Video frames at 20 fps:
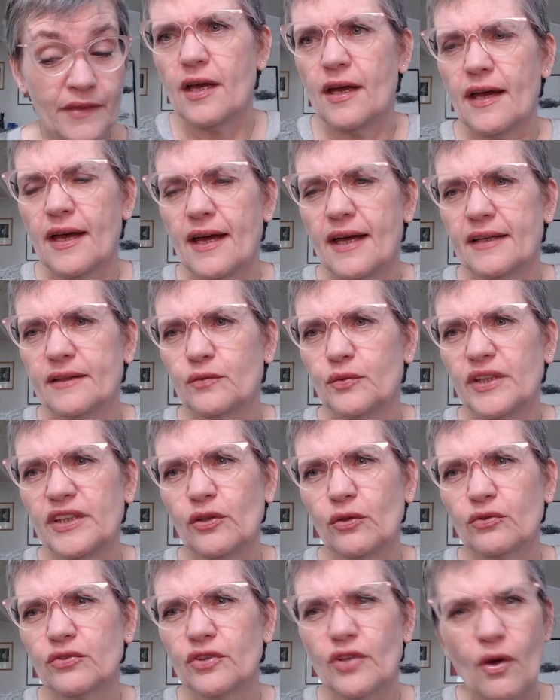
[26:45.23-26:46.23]
And we
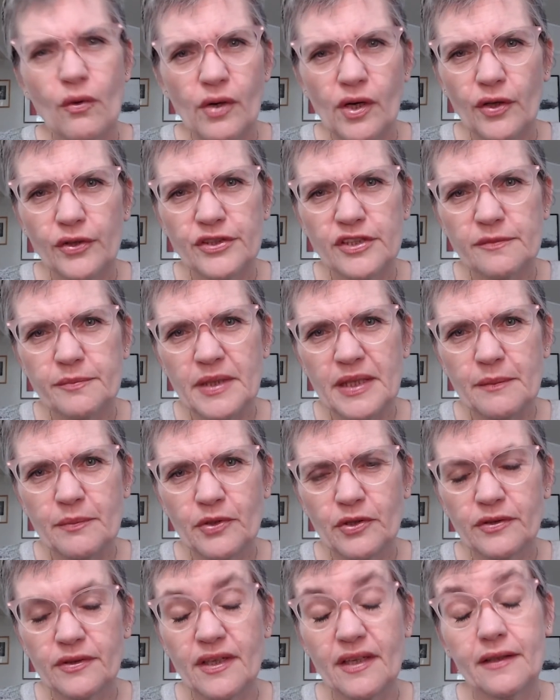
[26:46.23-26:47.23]
don't know a lot of
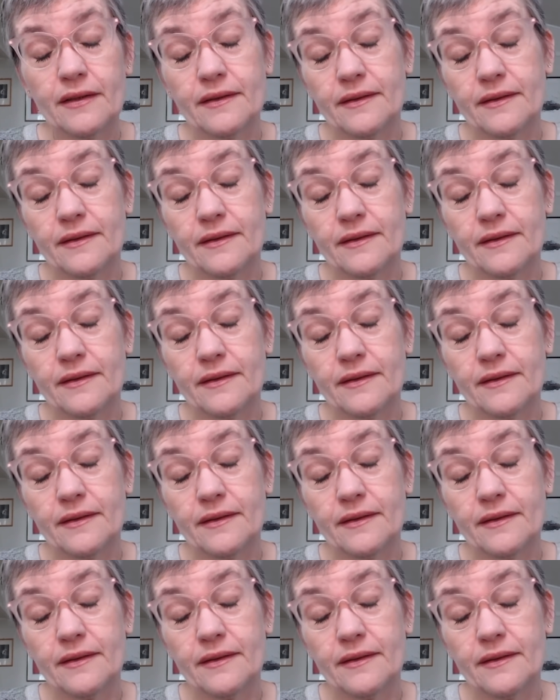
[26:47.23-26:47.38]
people,